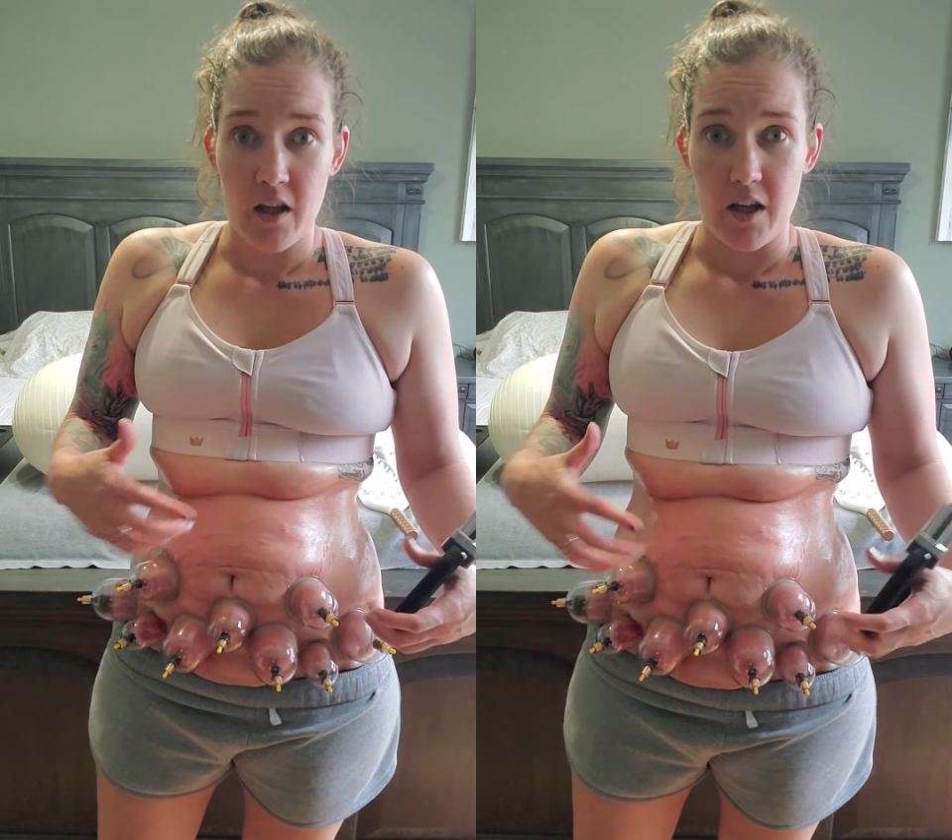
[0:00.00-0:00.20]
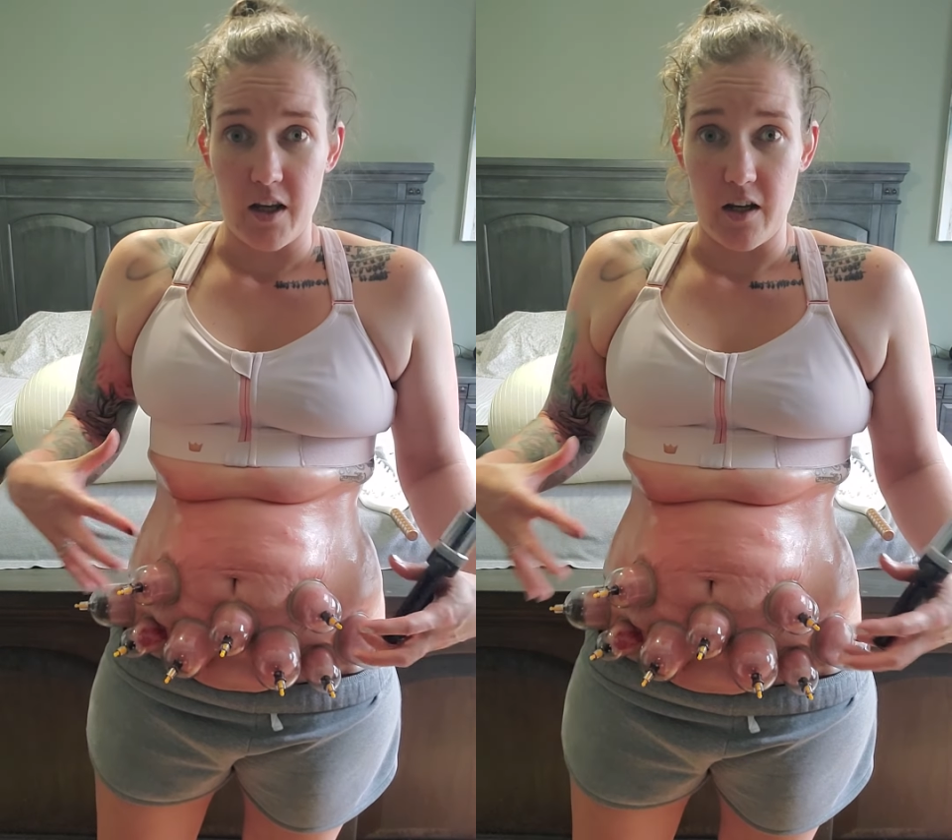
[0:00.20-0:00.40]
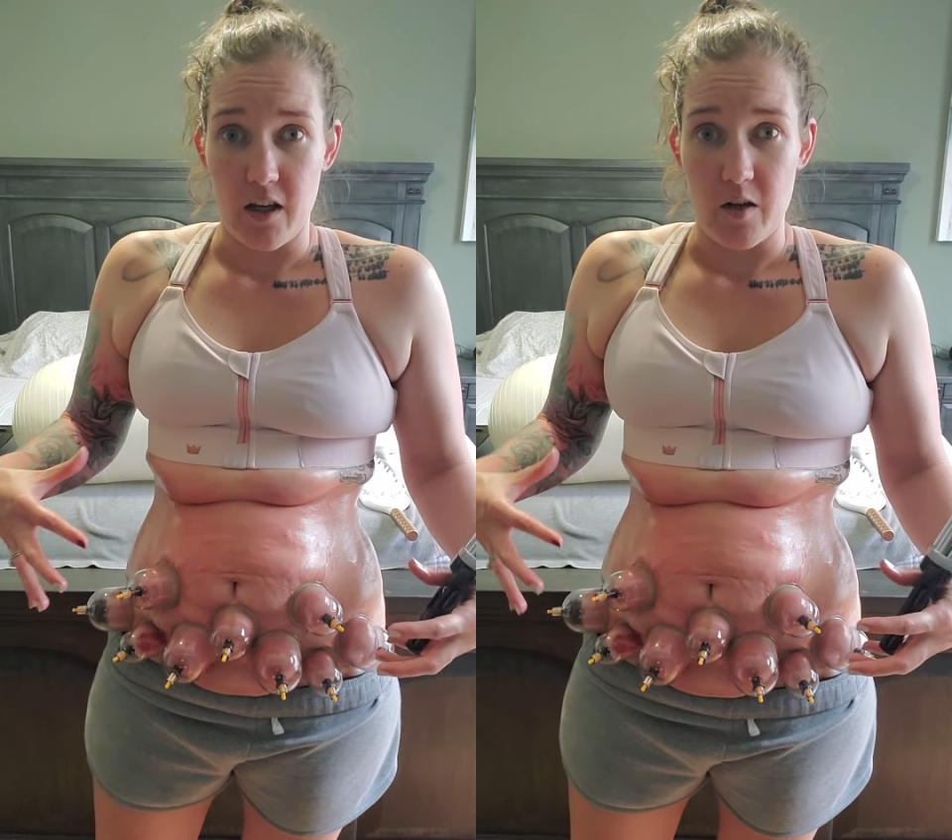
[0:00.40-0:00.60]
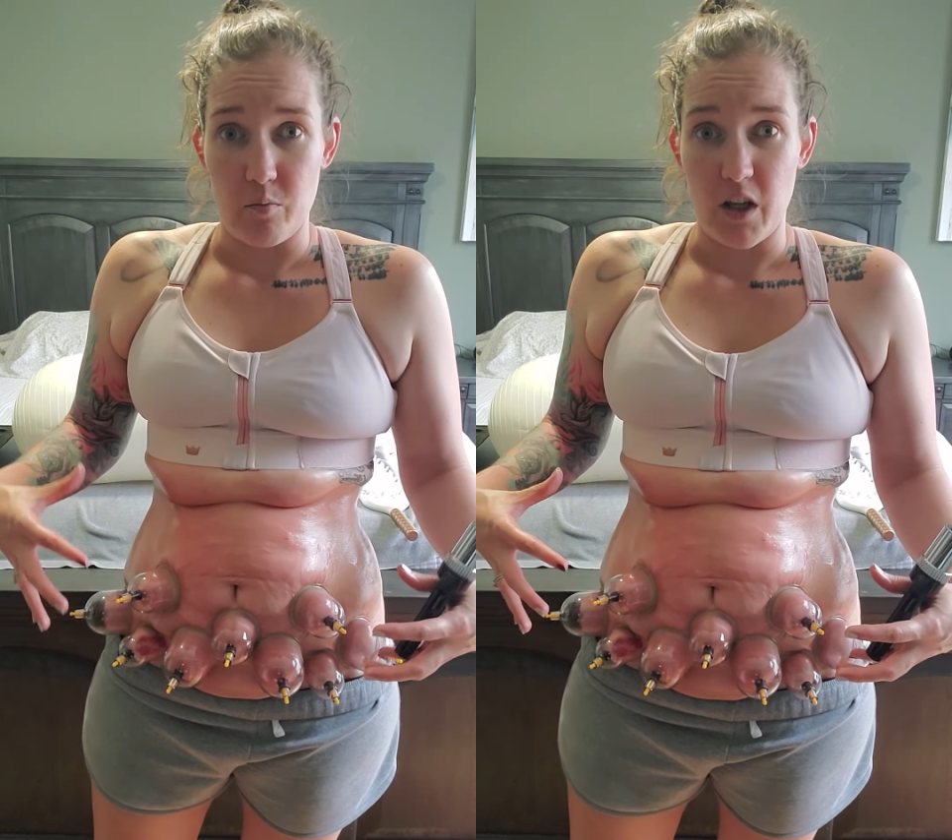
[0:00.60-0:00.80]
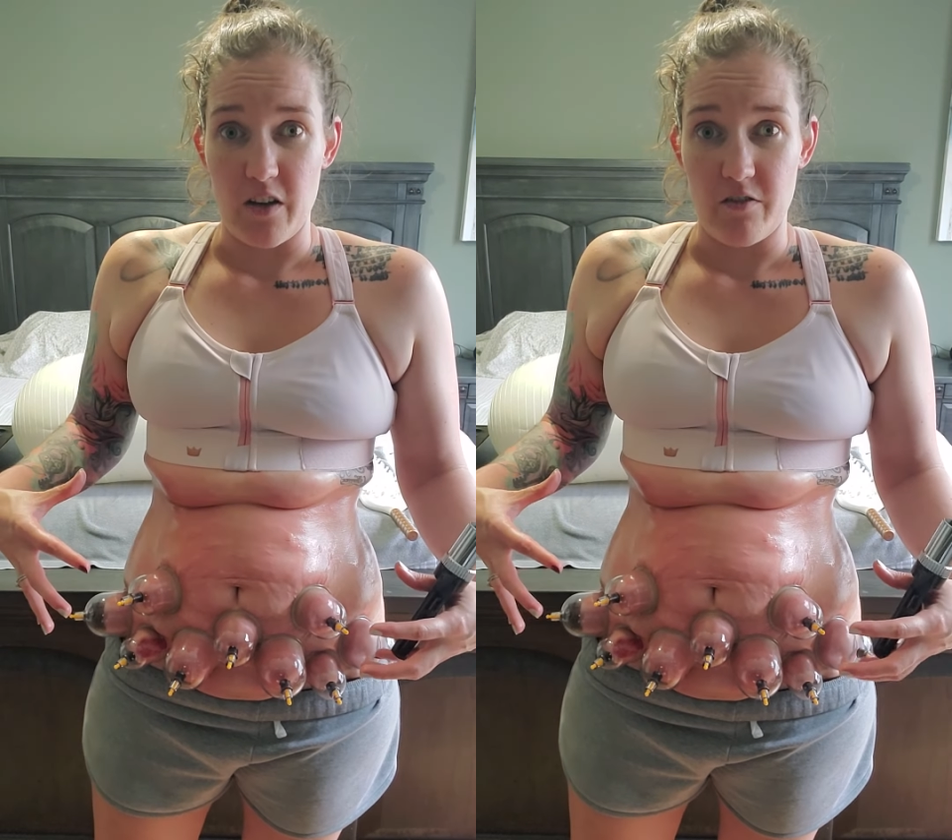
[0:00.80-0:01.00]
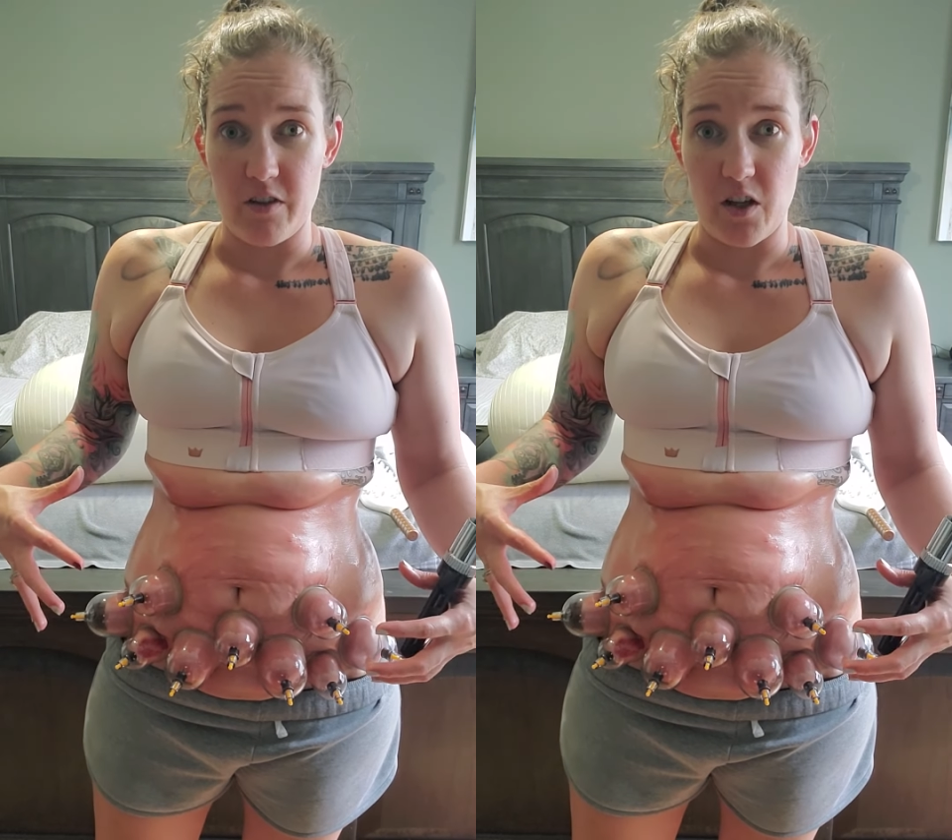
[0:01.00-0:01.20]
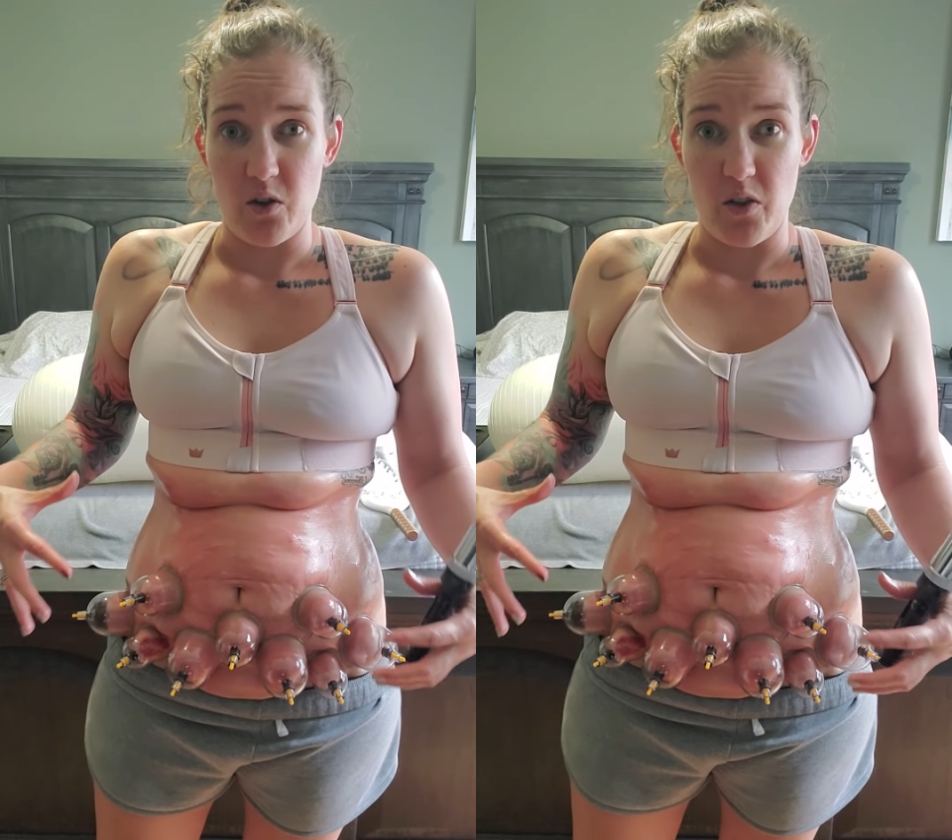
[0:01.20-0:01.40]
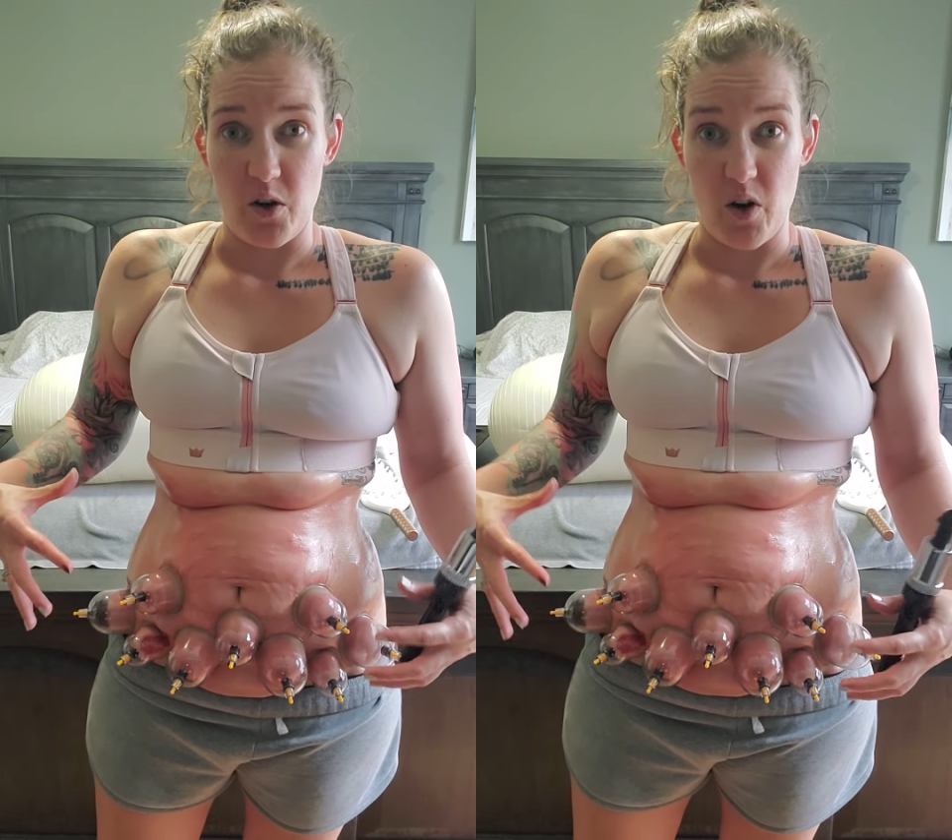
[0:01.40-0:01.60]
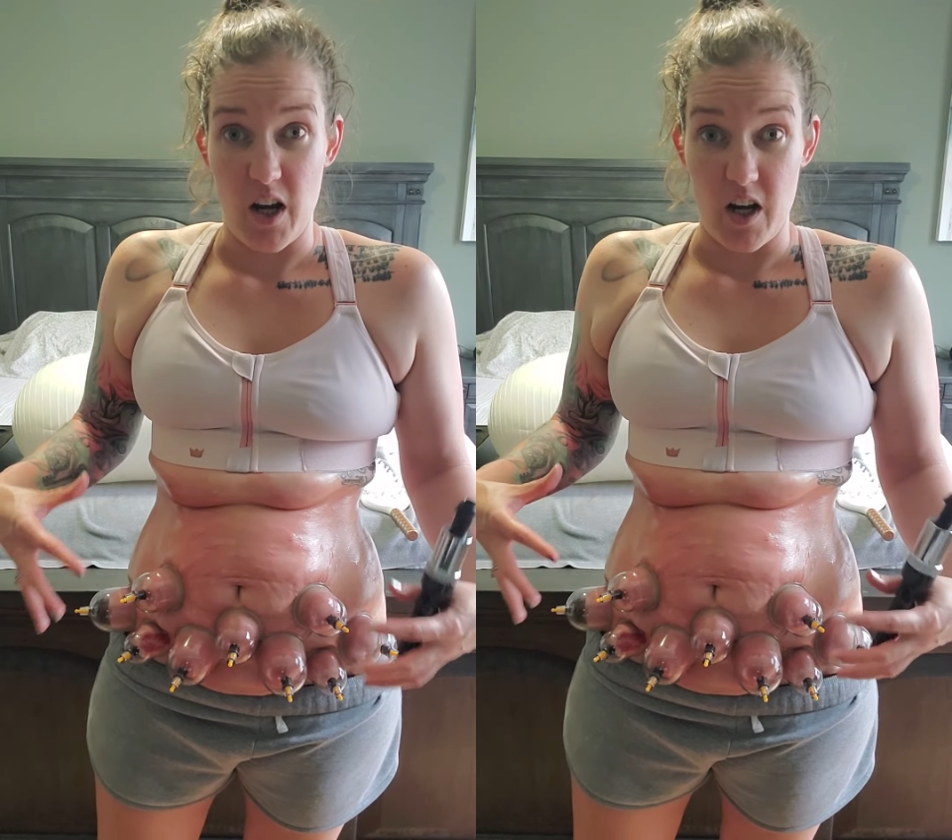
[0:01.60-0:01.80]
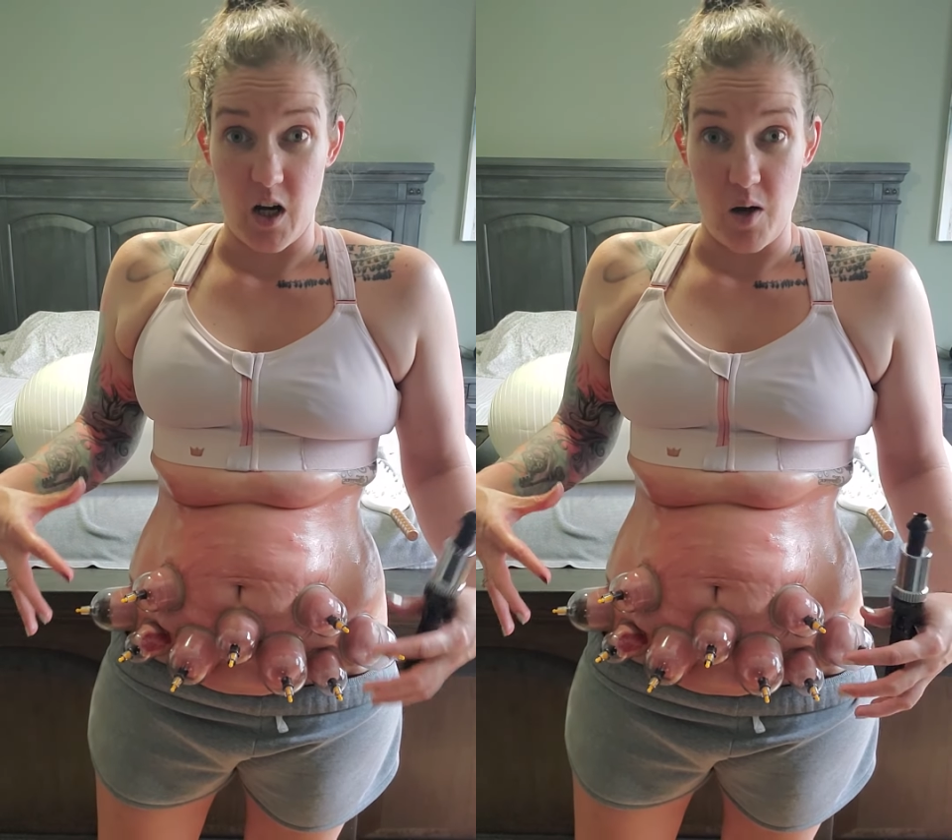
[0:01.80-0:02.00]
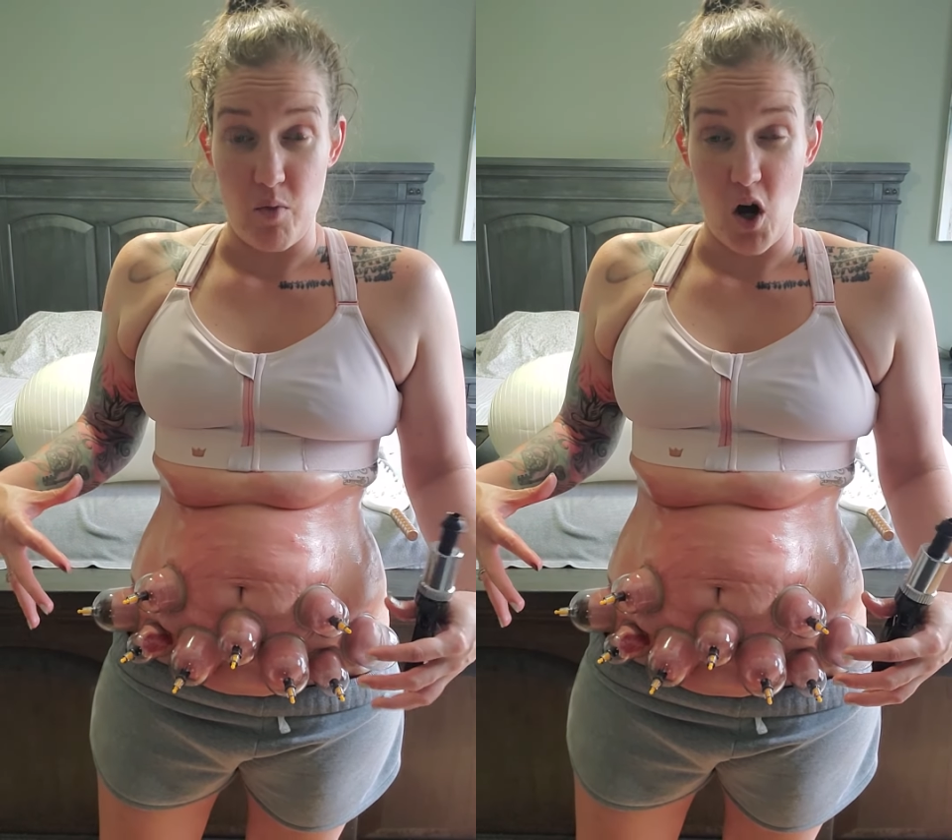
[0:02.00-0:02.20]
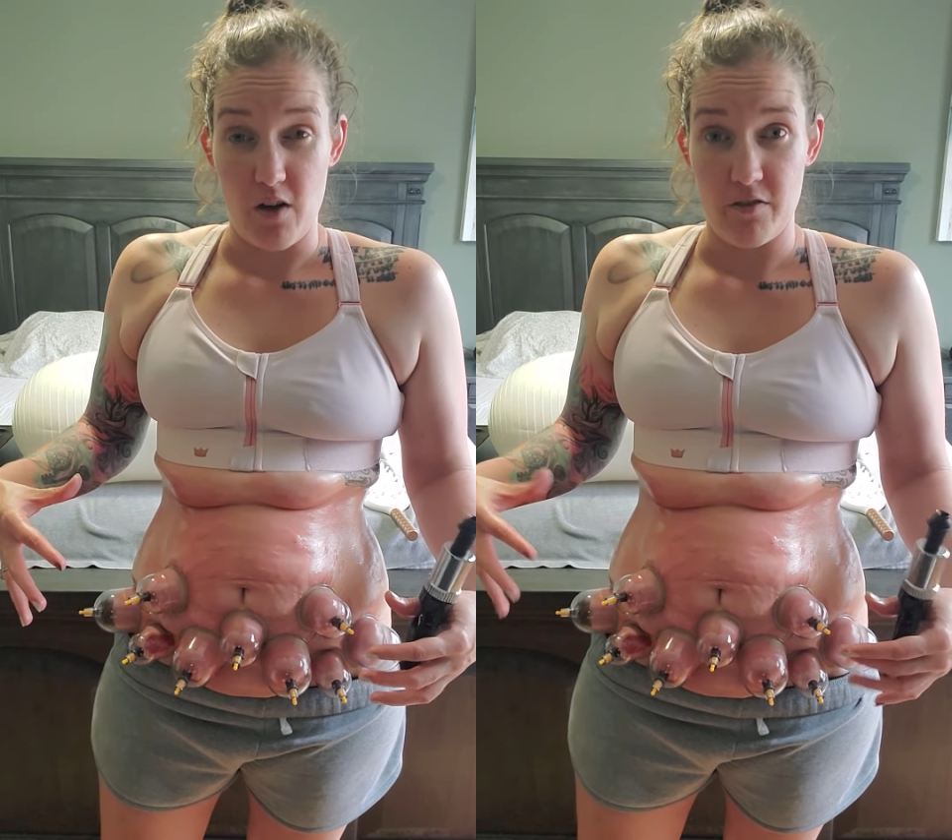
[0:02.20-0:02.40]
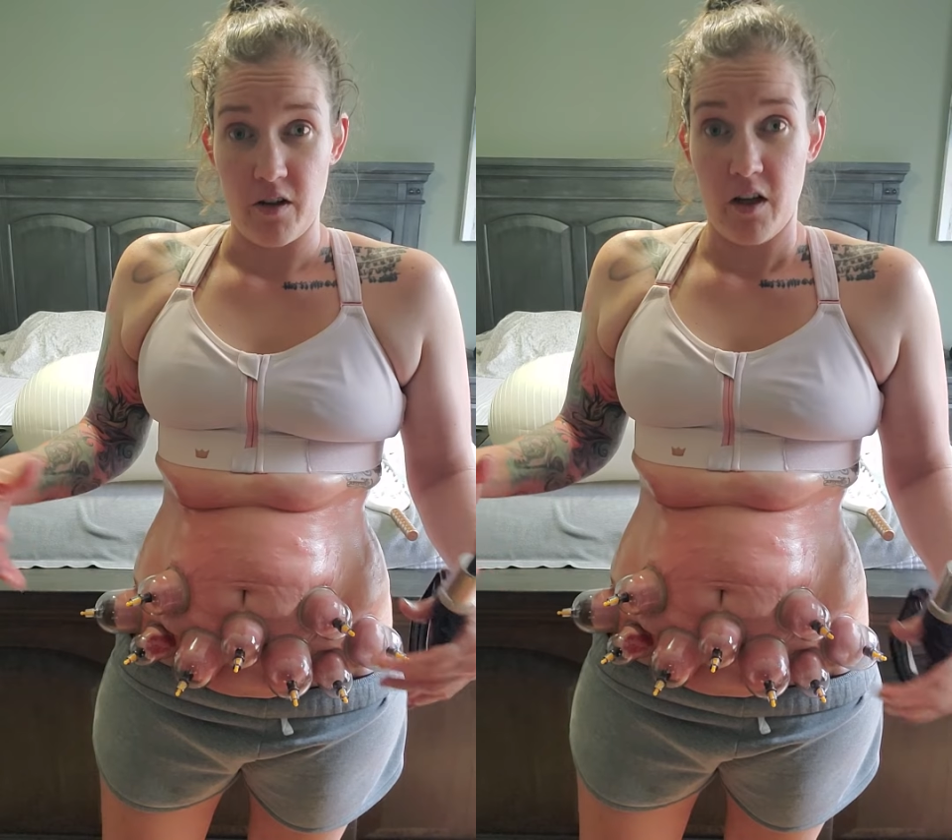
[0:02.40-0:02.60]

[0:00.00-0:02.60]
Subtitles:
and get a lot of blood flow that they're ready to come off.